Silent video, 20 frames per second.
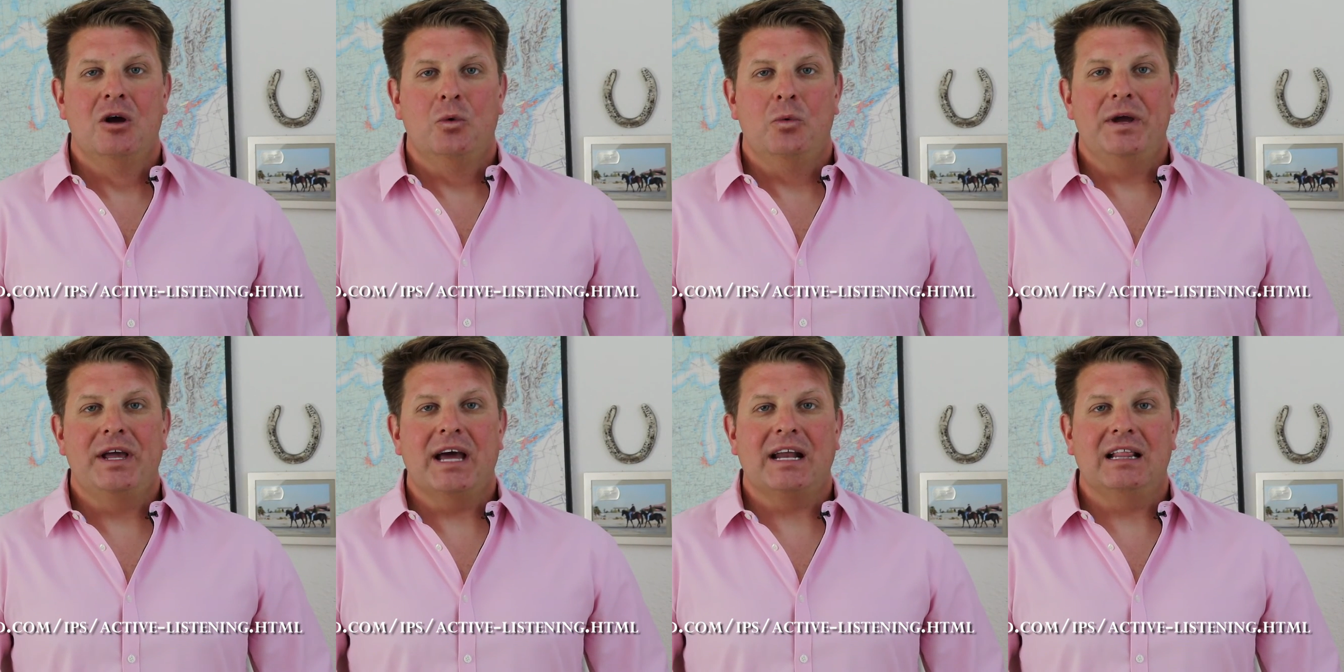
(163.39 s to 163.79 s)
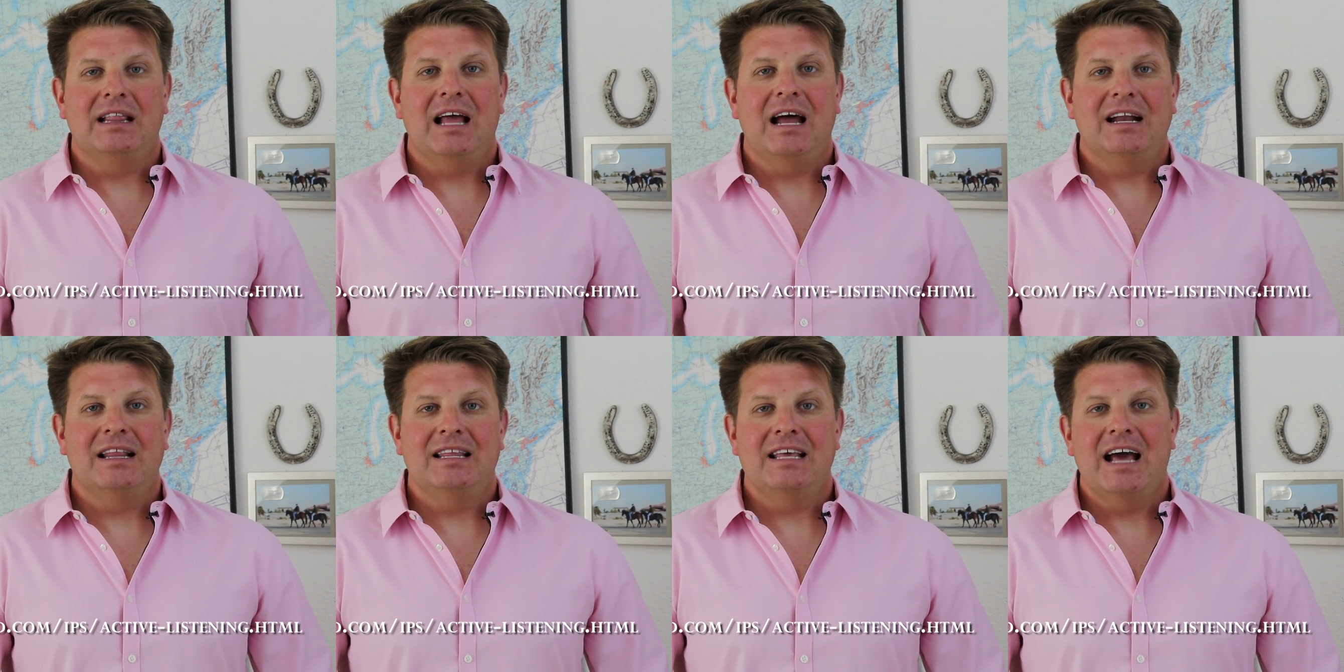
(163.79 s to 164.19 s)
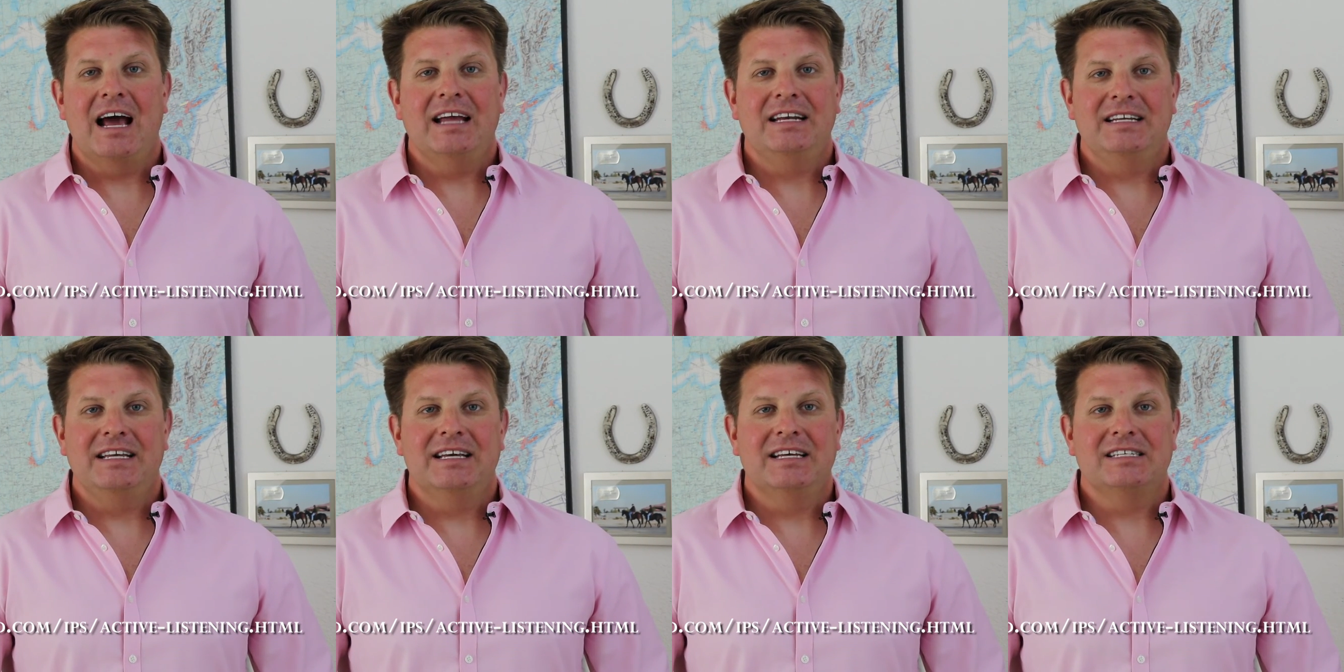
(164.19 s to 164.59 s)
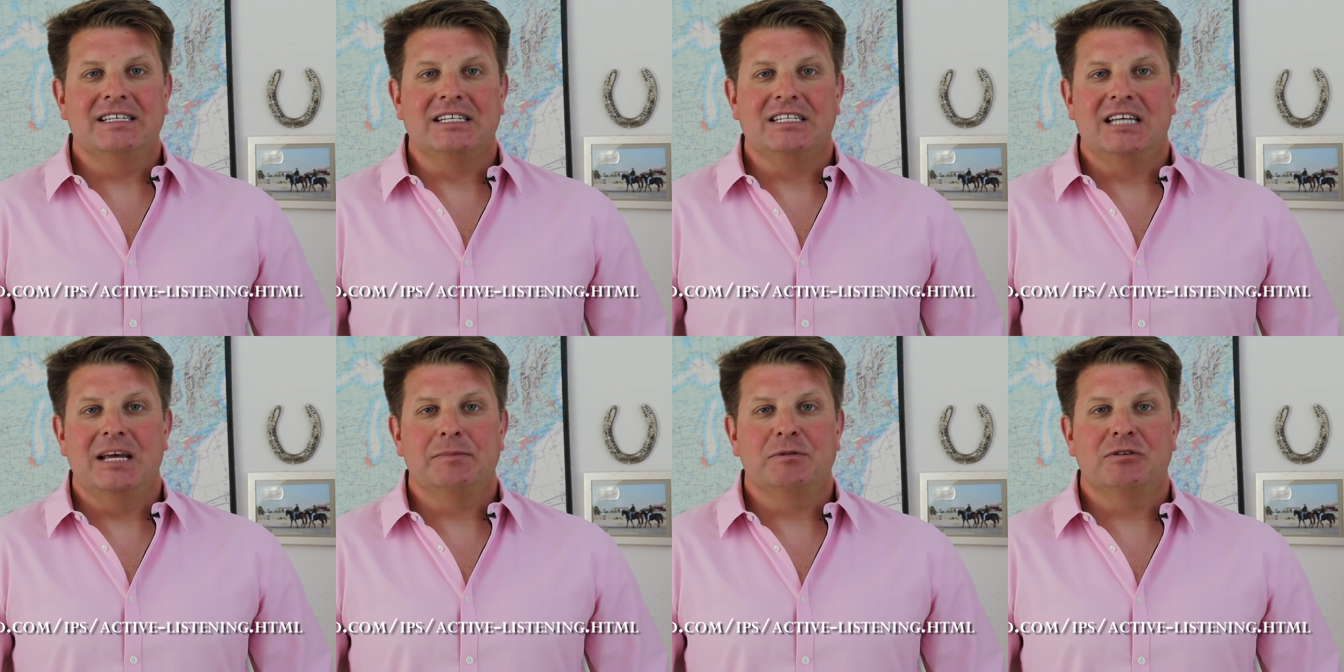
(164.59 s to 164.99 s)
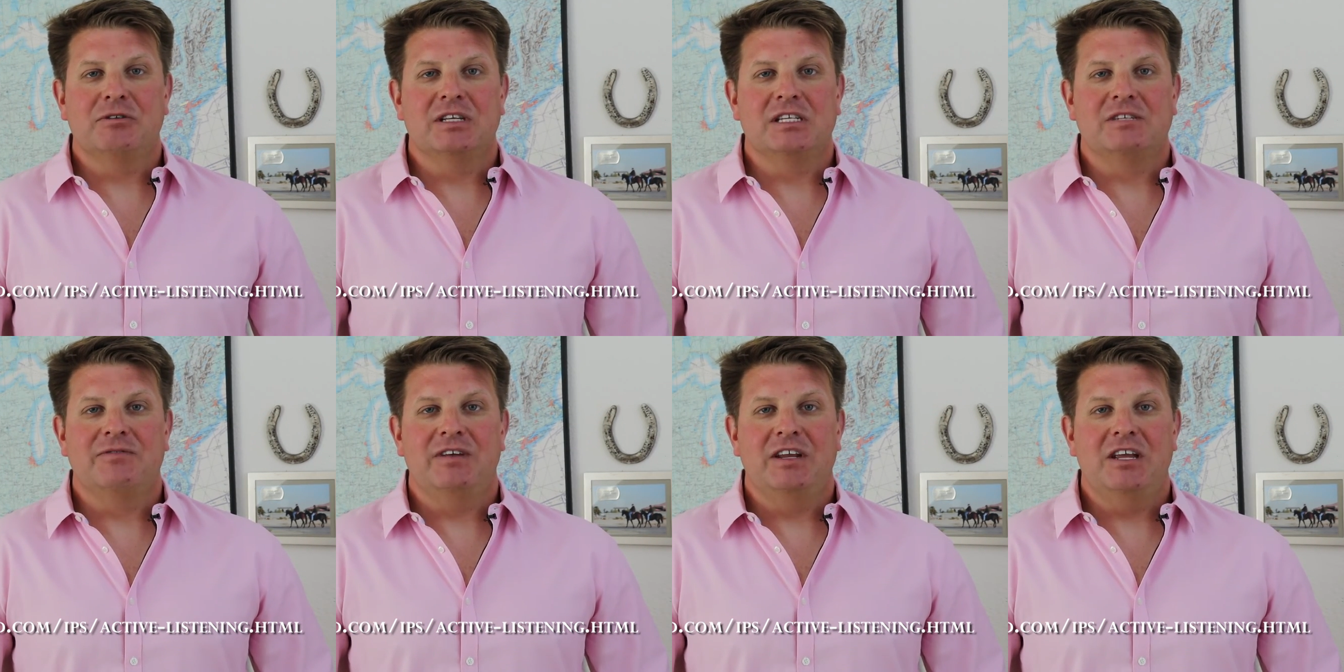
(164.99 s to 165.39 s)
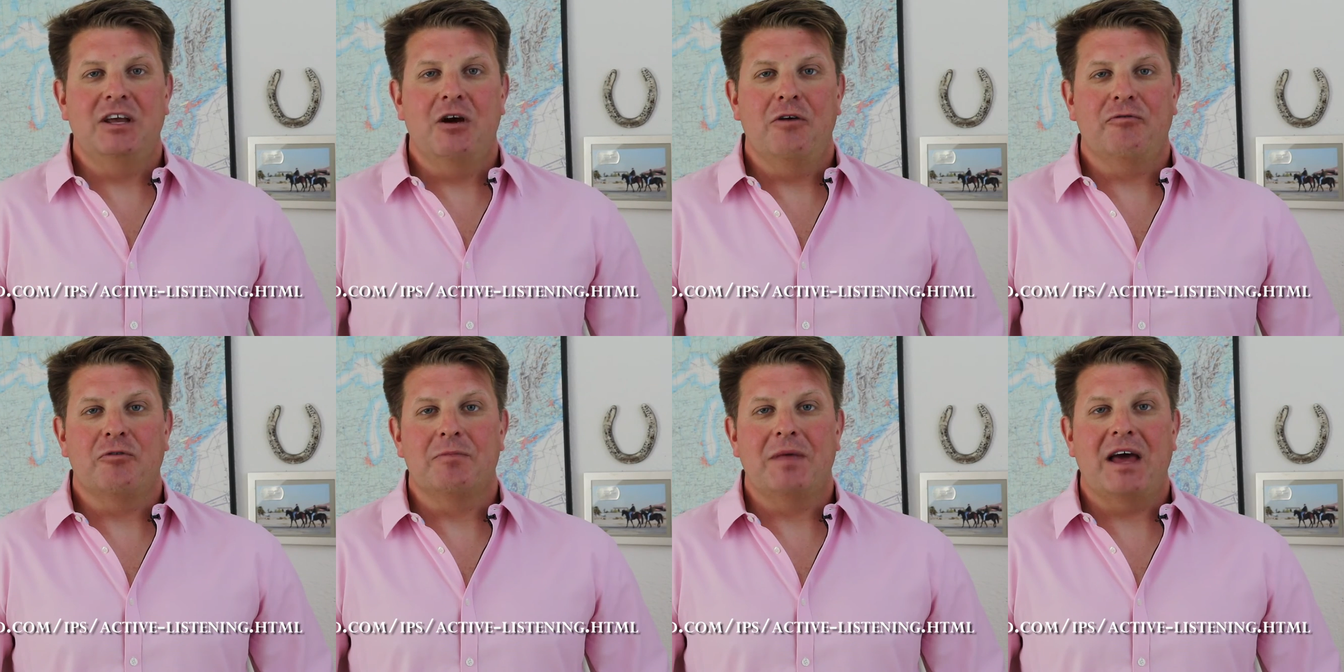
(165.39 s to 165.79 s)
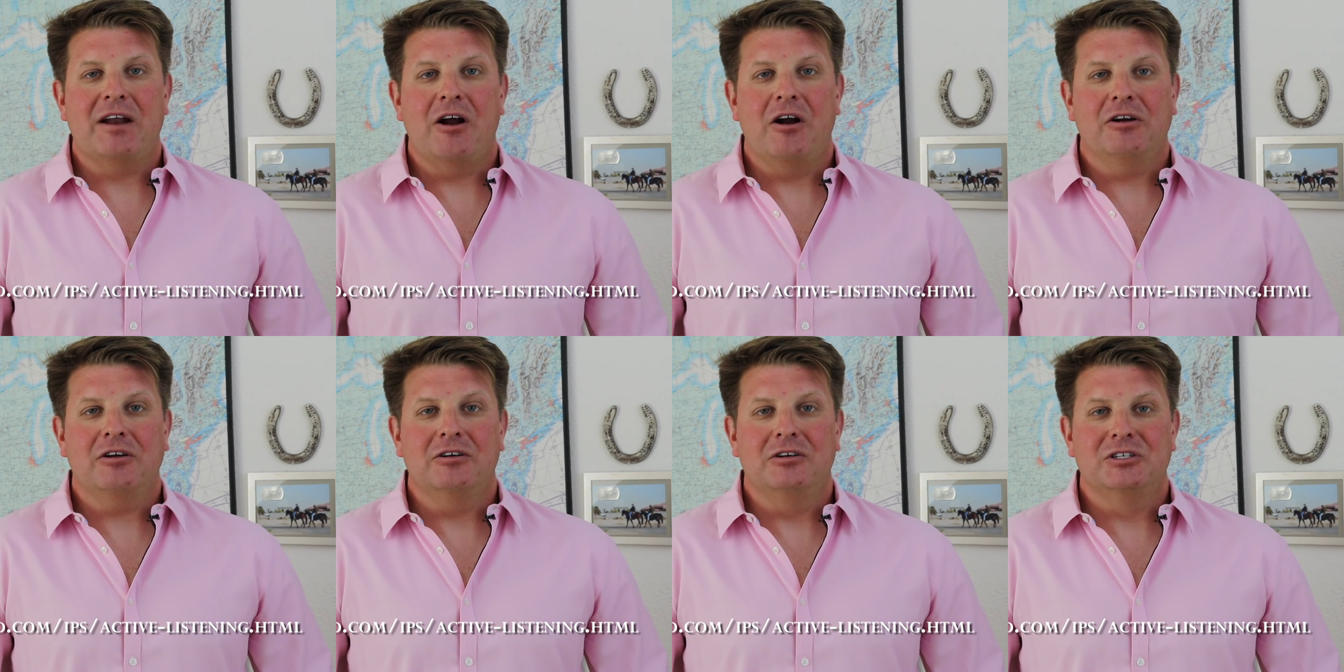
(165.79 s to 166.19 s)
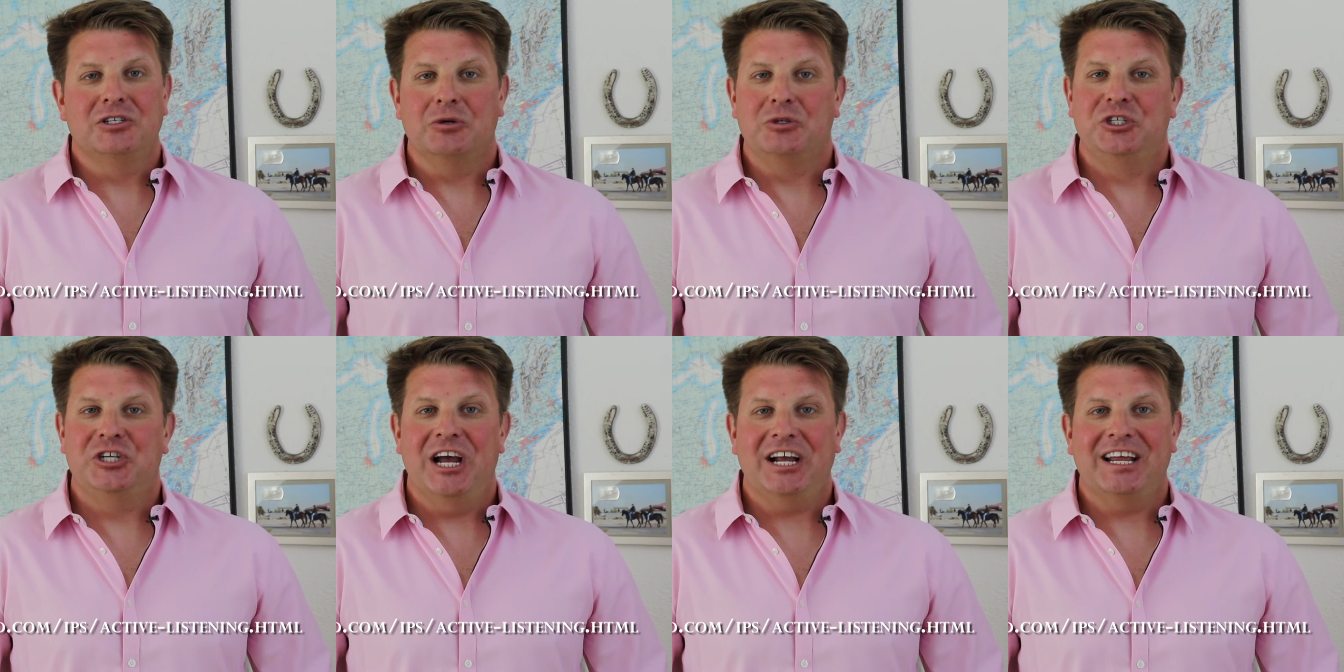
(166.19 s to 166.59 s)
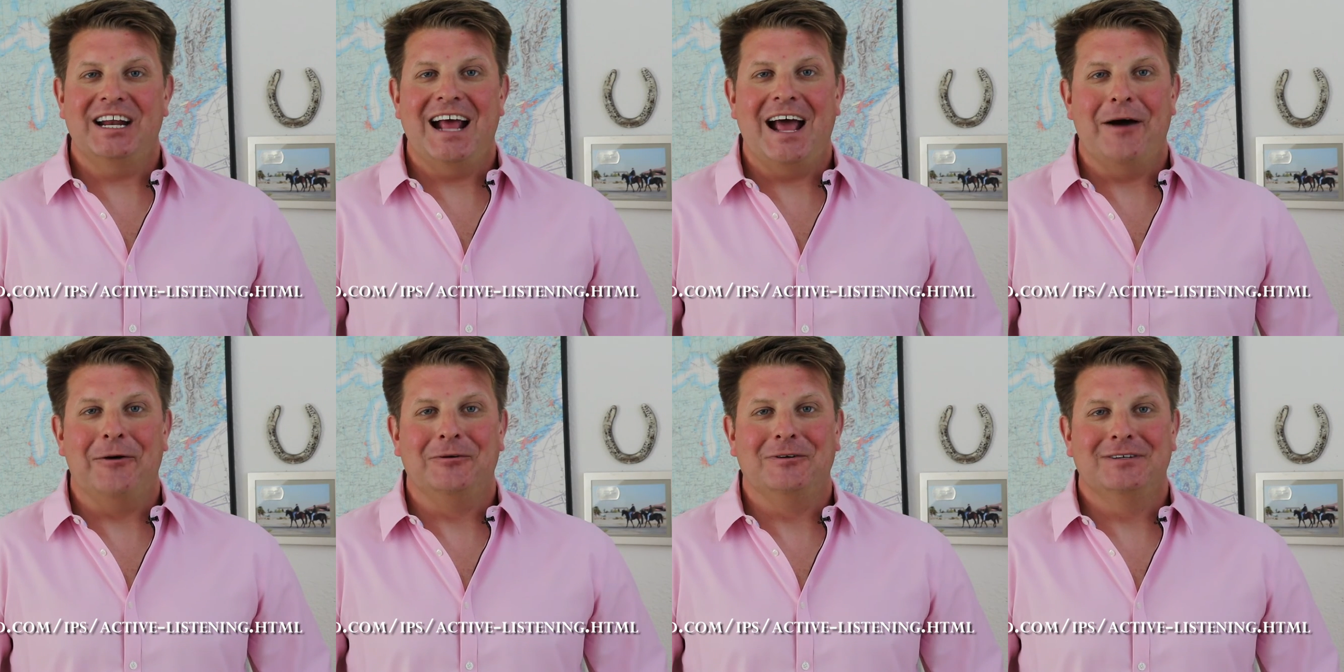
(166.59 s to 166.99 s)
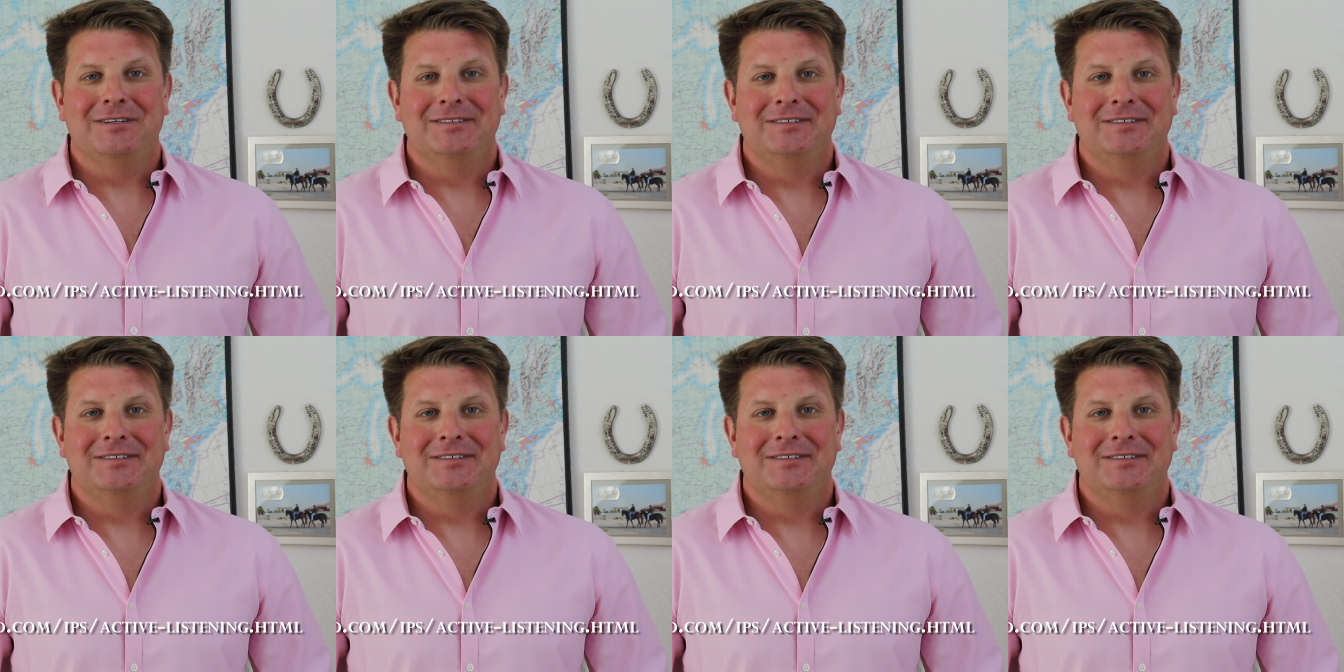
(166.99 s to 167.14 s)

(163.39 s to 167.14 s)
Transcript: We got a lot of the ideas and tips for this video from that article, so check it out.